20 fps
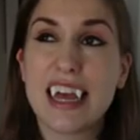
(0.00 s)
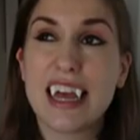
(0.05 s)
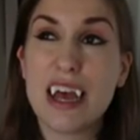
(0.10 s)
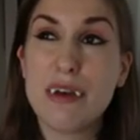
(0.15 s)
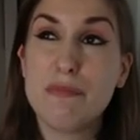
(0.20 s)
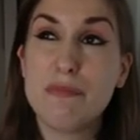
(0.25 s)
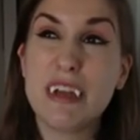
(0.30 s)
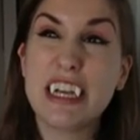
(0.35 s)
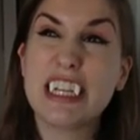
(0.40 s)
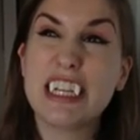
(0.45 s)
I
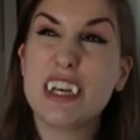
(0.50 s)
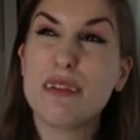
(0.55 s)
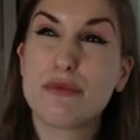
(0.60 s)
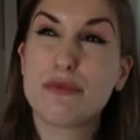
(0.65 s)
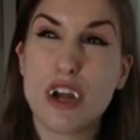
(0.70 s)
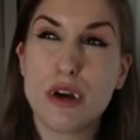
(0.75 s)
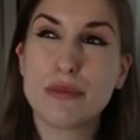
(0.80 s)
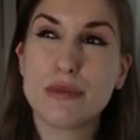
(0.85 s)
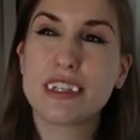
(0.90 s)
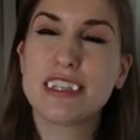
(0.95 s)
picked up
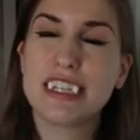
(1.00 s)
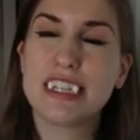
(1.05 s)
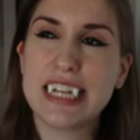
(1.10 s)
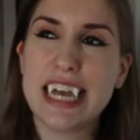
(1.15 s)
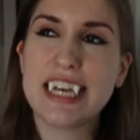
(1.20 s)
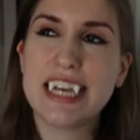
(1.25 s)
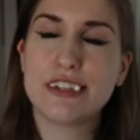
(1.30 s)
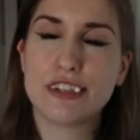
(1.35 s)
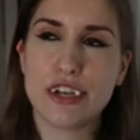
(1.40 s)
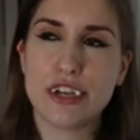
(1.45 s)
Robertson
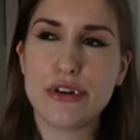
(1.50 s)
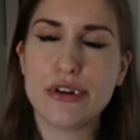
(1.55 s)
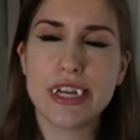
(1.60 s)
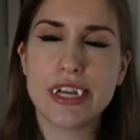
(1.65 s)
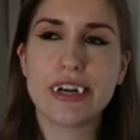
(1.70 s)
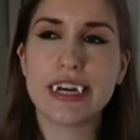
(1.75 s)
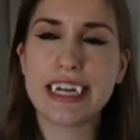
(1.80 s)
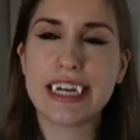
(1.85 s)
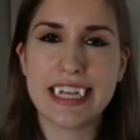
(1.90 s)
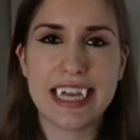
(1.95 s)
S.O.
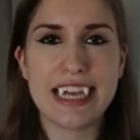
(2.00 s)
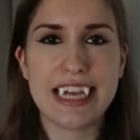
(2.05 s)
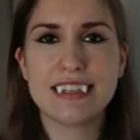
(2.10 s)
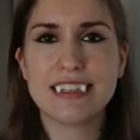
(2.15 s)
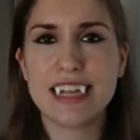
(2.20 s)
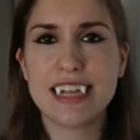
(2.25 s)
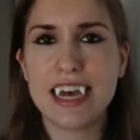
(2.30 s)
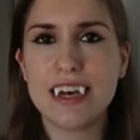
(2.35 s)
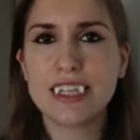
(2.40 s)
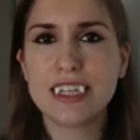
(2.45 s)
near a
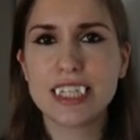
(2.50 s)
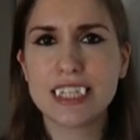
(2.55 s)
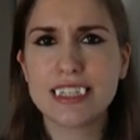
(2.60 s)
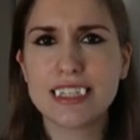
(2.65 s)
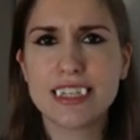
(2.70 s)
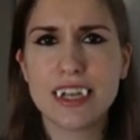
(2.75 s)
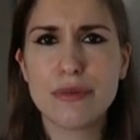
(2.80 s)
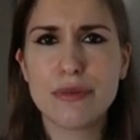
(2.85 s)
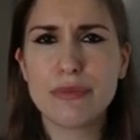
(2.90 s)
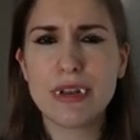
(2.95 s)
guest house
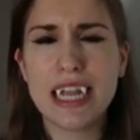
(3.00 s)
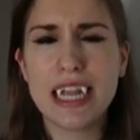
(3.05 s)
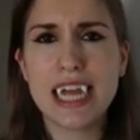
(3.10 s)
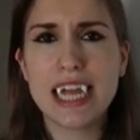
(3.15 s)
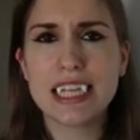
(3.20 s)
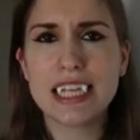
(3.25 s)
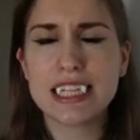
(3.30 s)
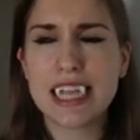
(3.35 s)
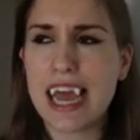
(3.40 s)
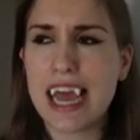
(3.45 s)
at some place.